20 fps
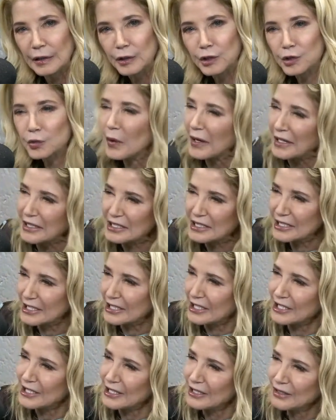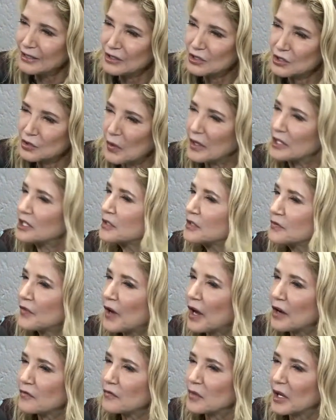
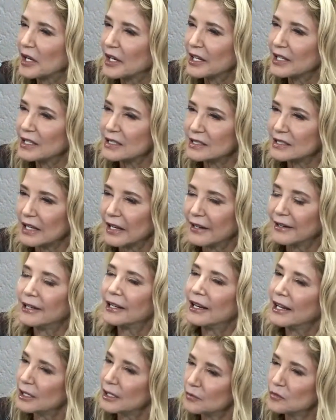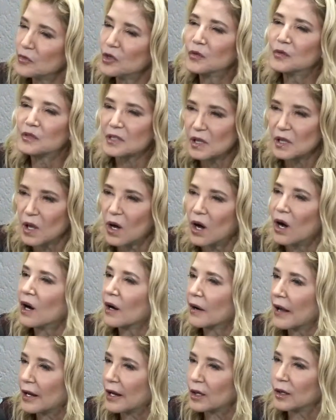25 minutes, and it moves
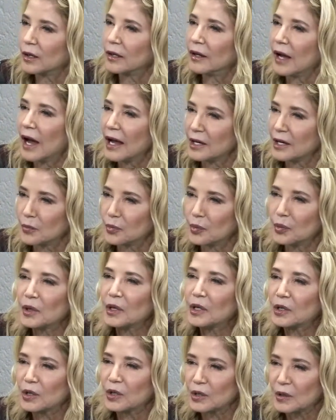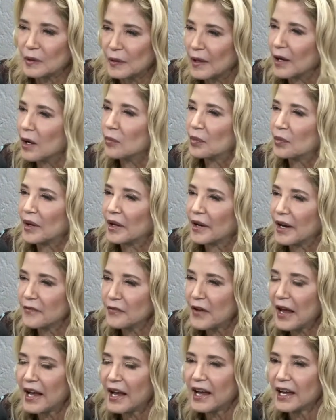along at a pretty good clip. And
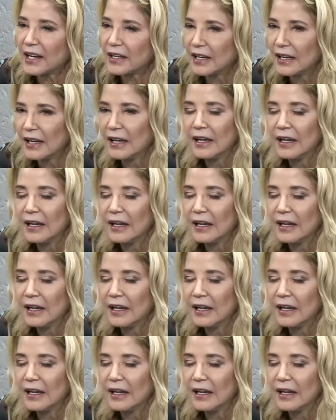I've had